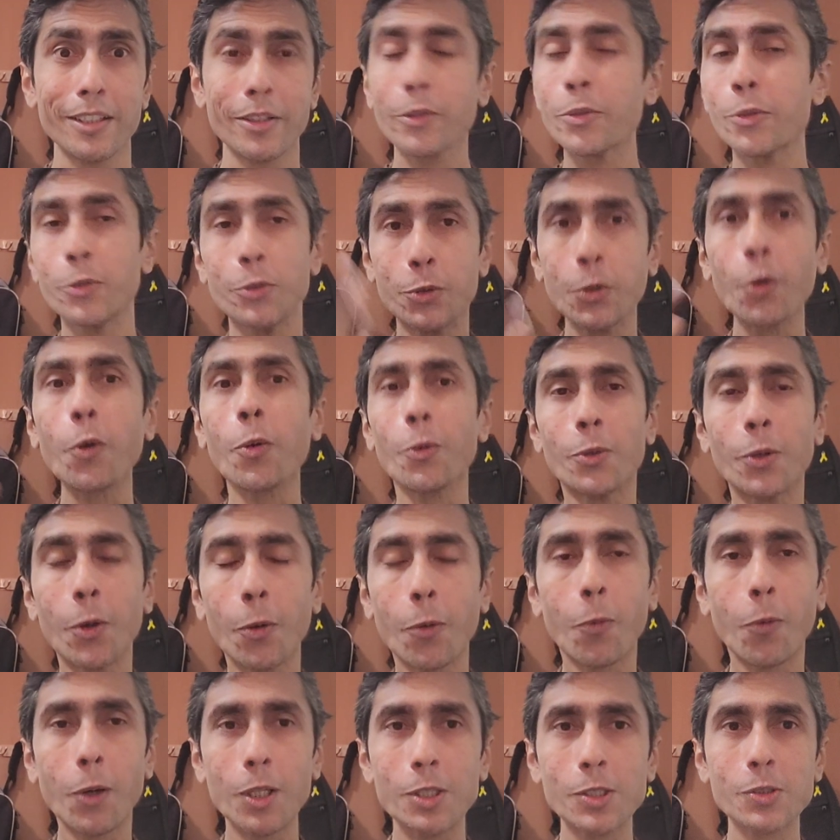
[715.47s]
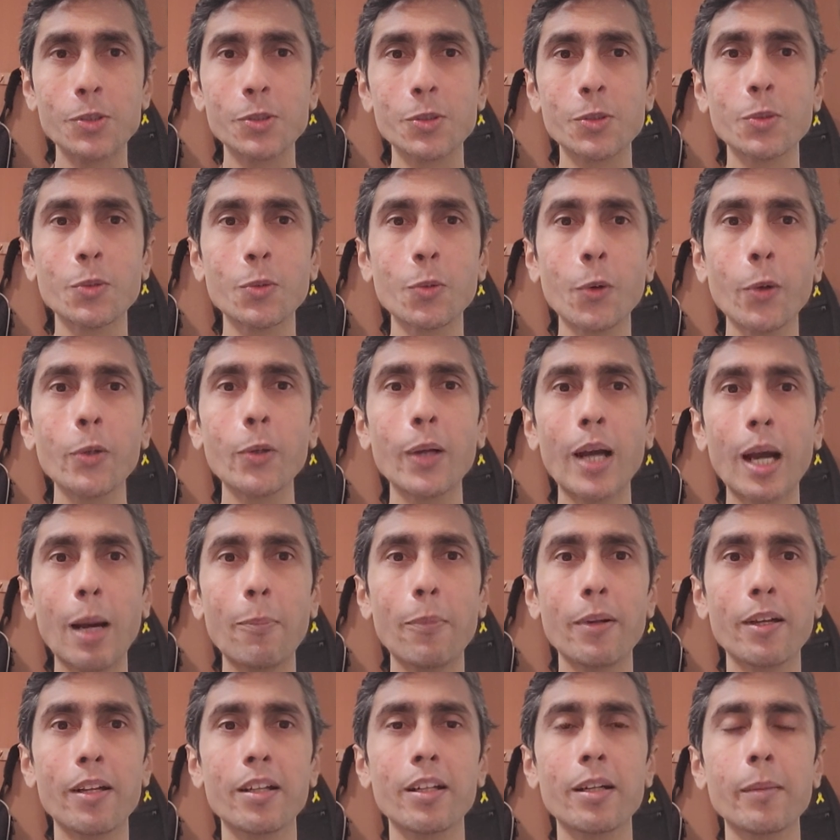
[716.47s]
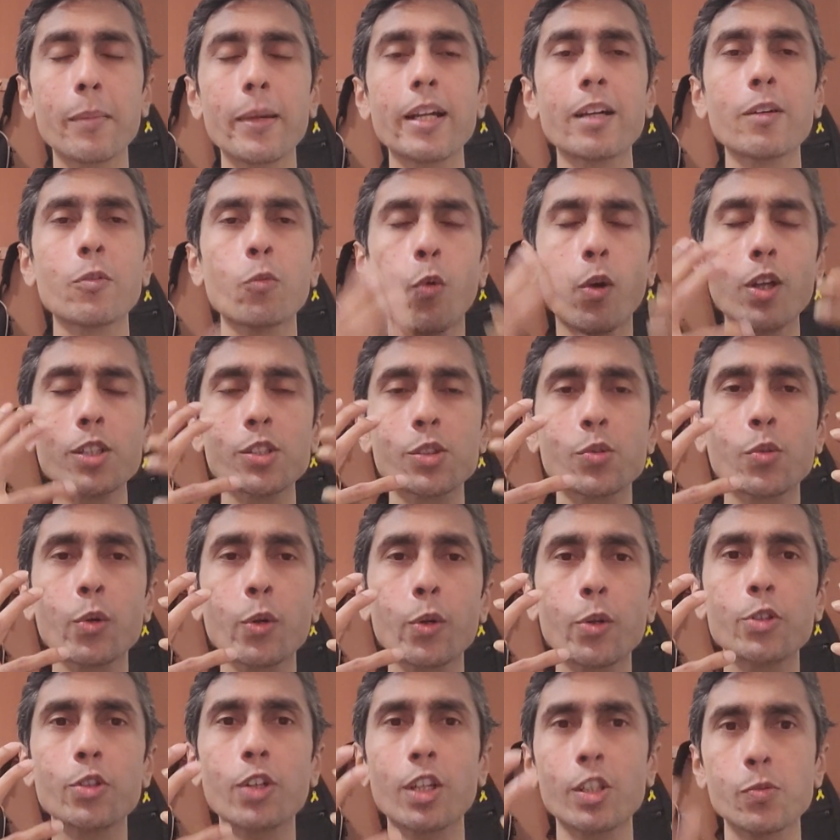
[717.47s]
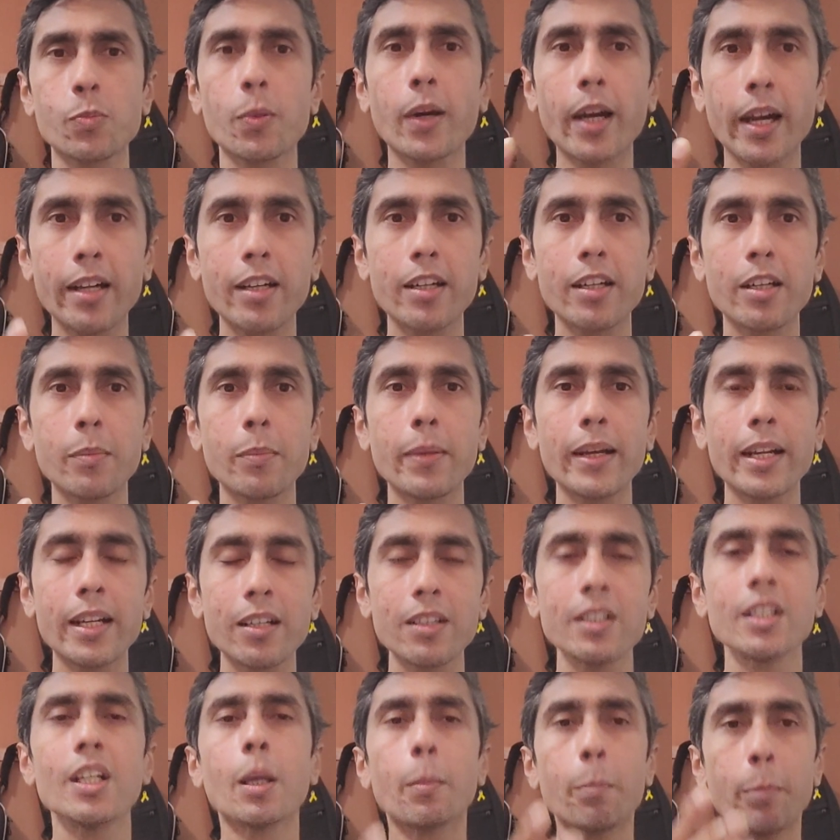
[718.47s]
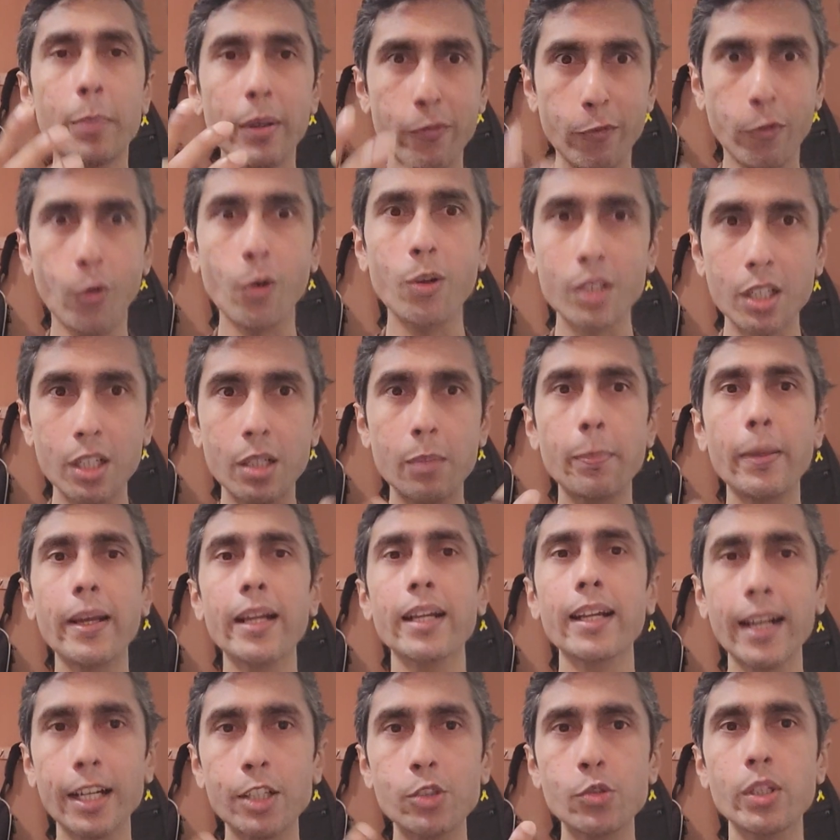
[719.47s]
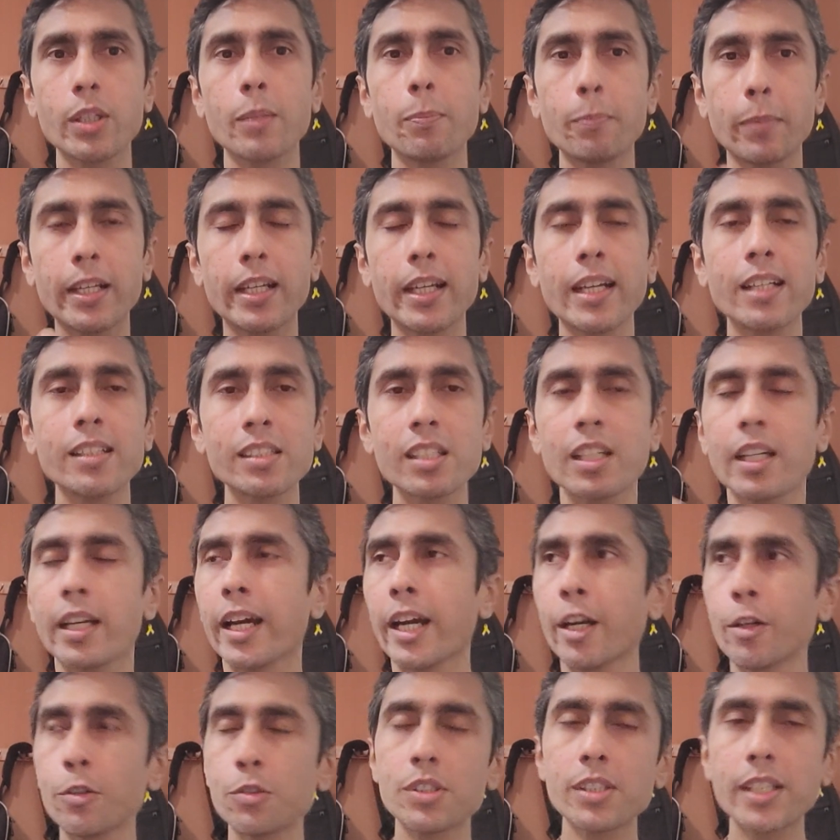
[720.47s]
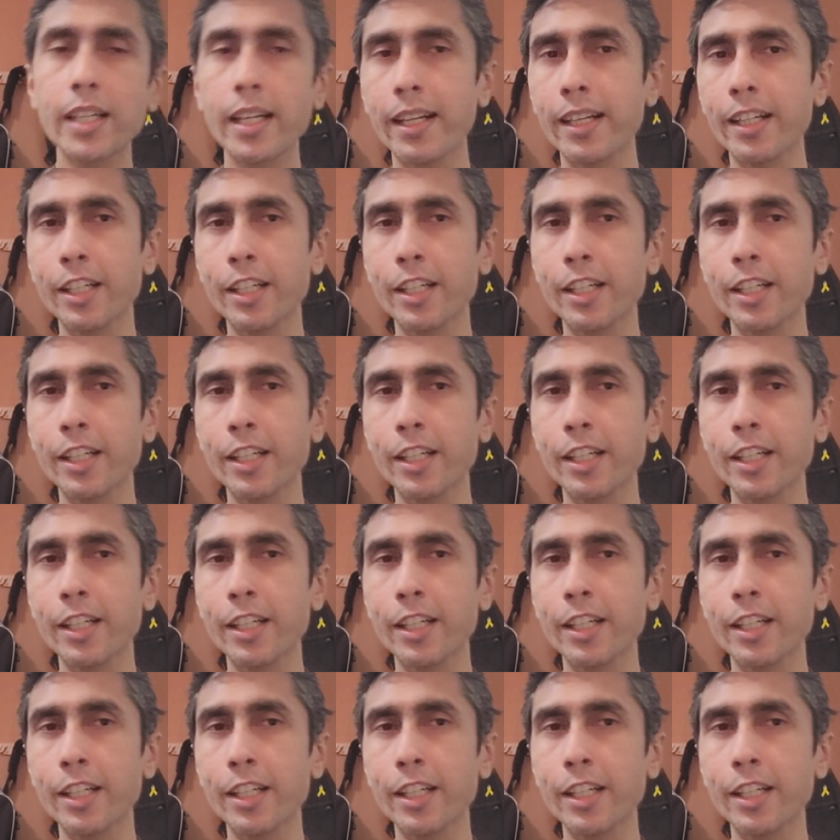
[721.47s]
You don't know what's going to happen in the debate, what's going to transpire in the debate before the debate actually begins and you see an